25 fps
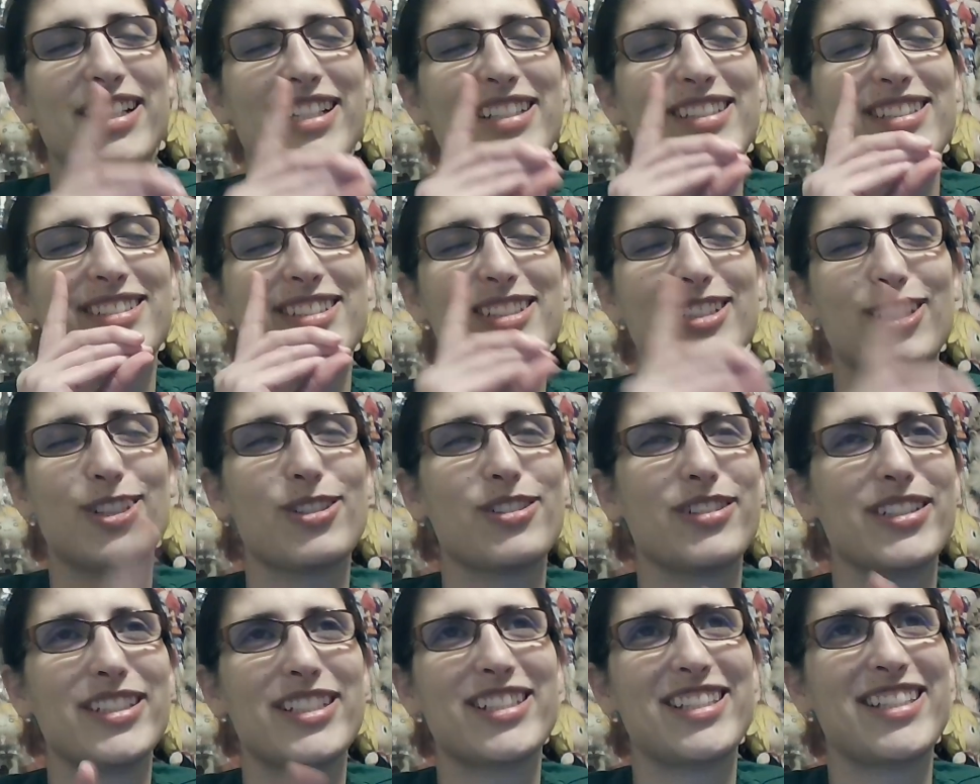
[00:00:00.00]
It's so
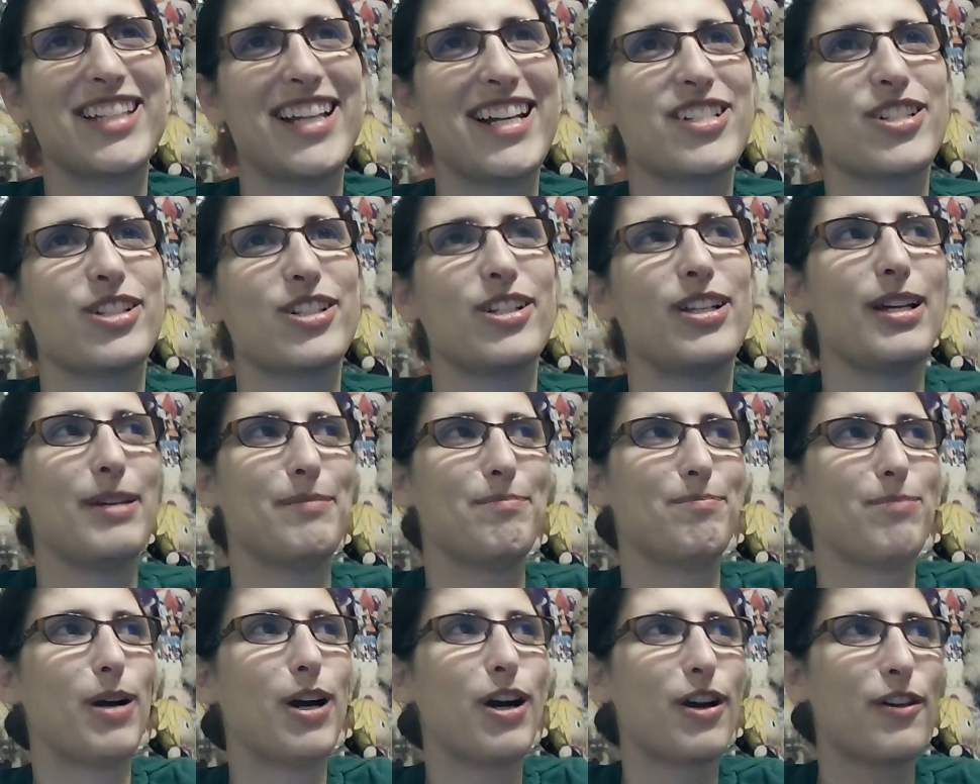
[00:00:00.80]
coincidental
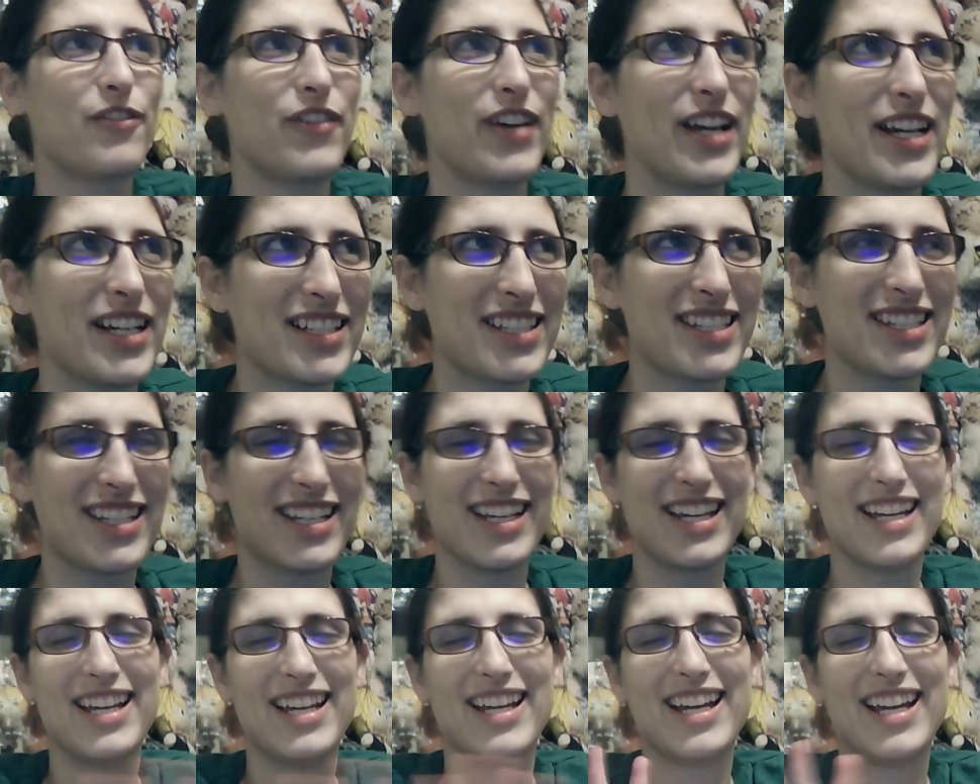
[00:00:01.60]
and perfect.
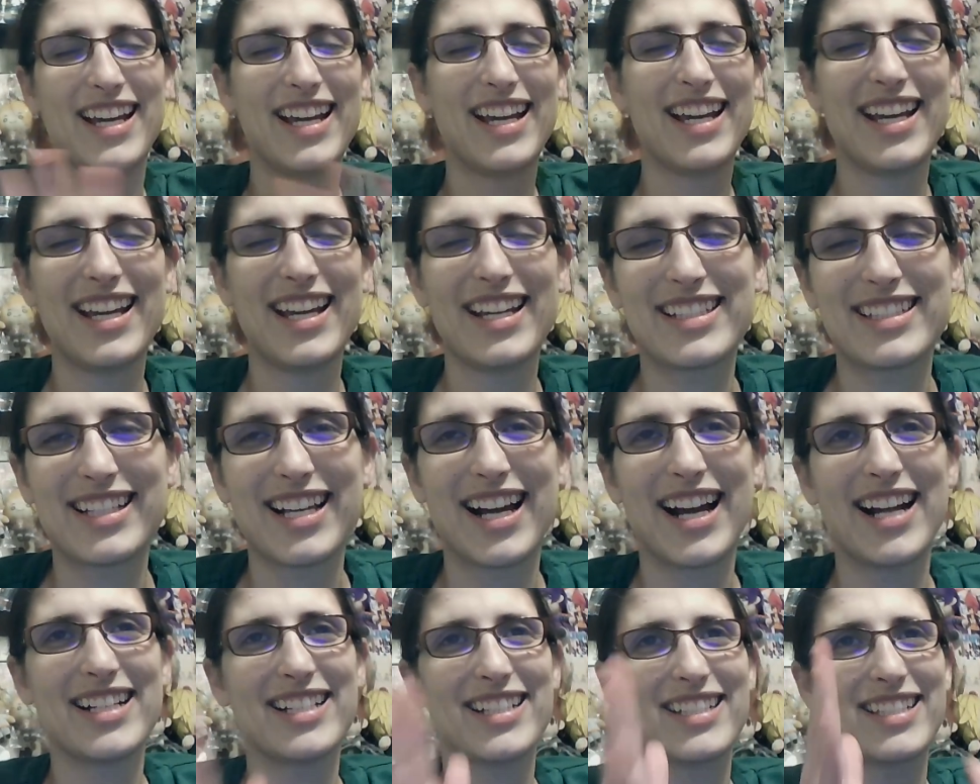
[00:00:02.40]
It's
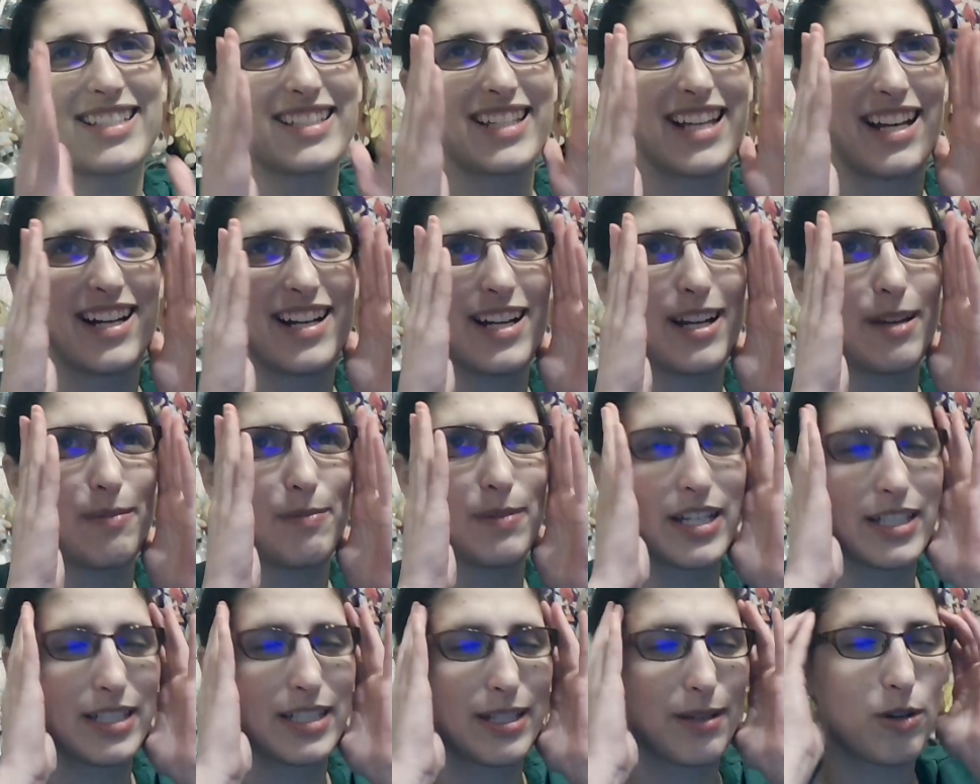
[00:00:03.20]
kind of scary
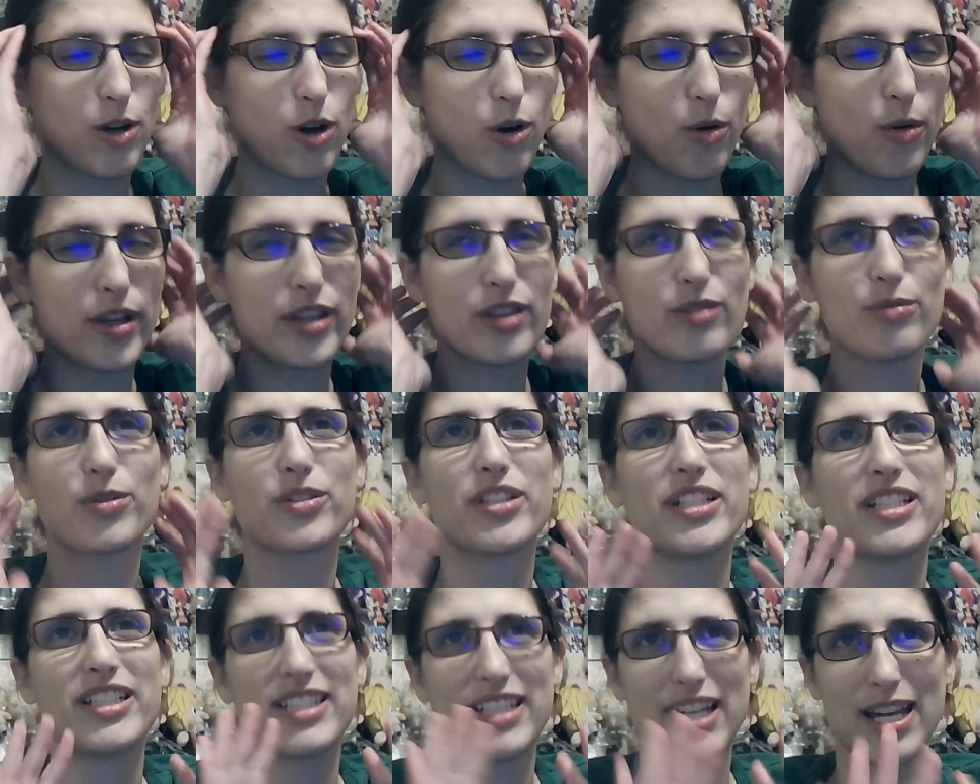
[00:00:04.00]
because I'm going through
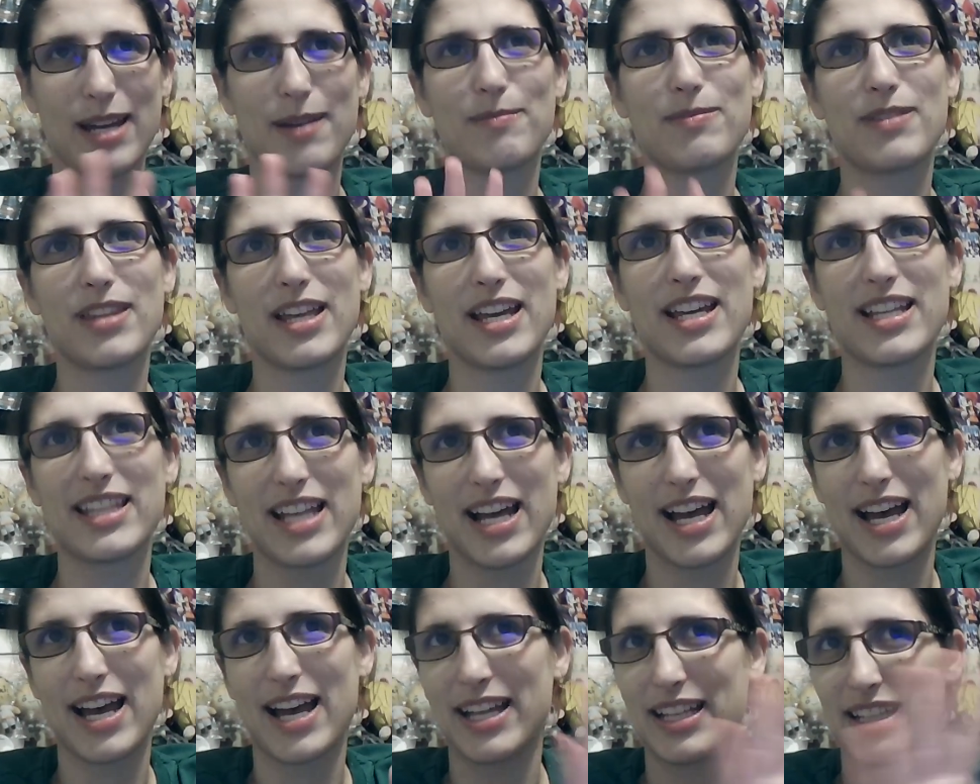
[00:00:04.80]
the same thing
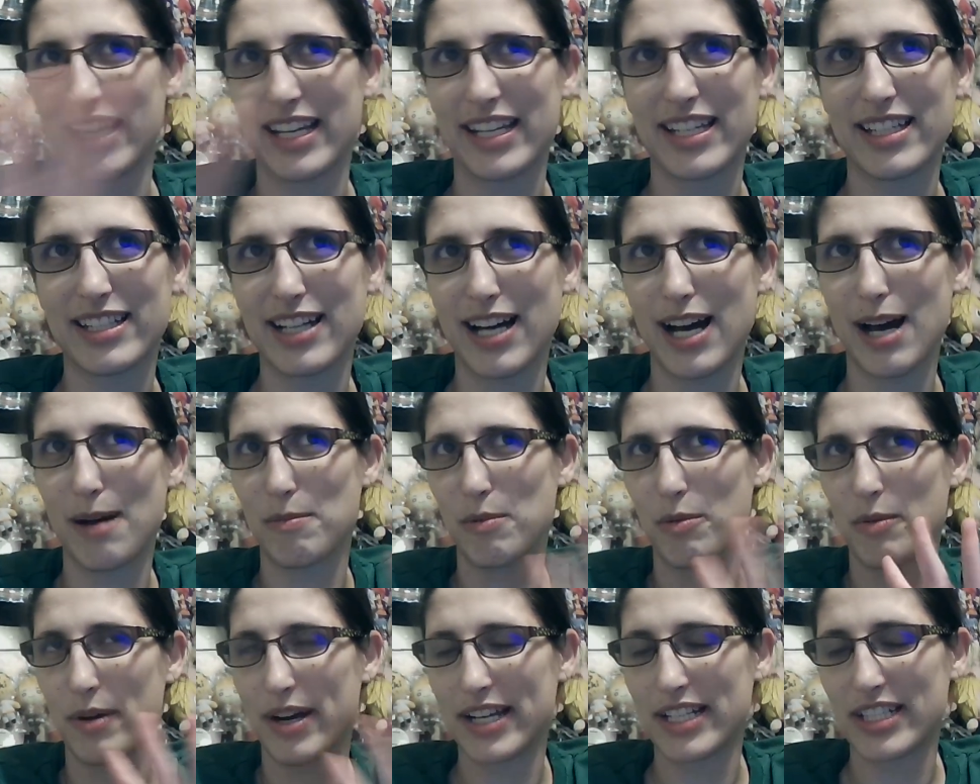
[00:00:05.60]
that like
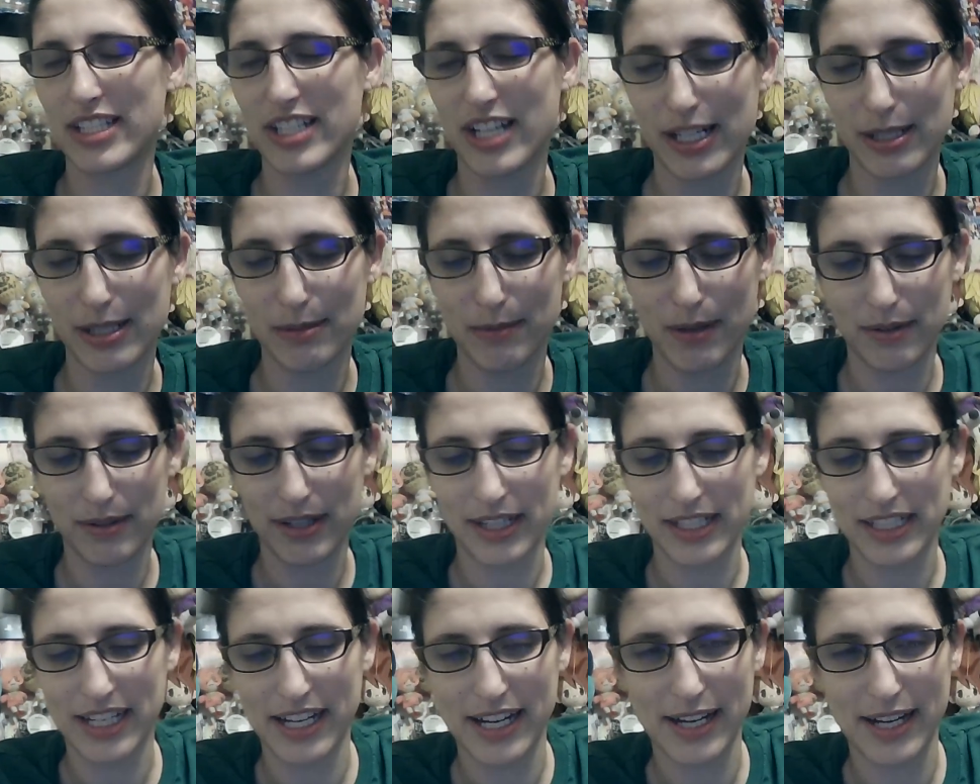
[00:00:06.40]
Hamawe is talking about
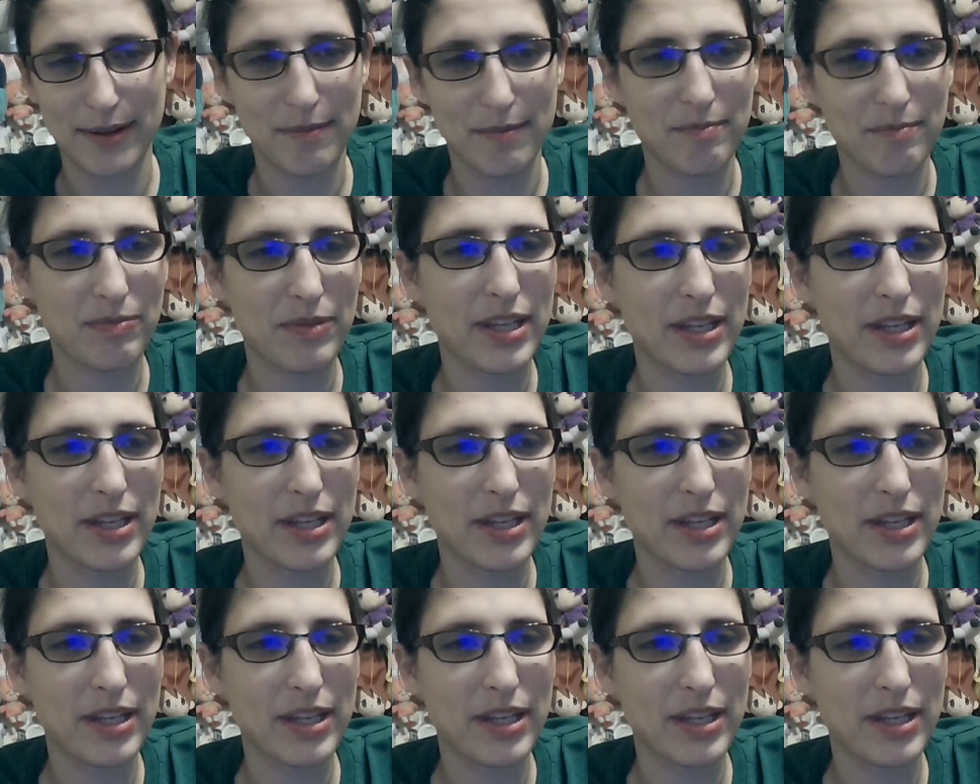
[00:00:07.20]
right now.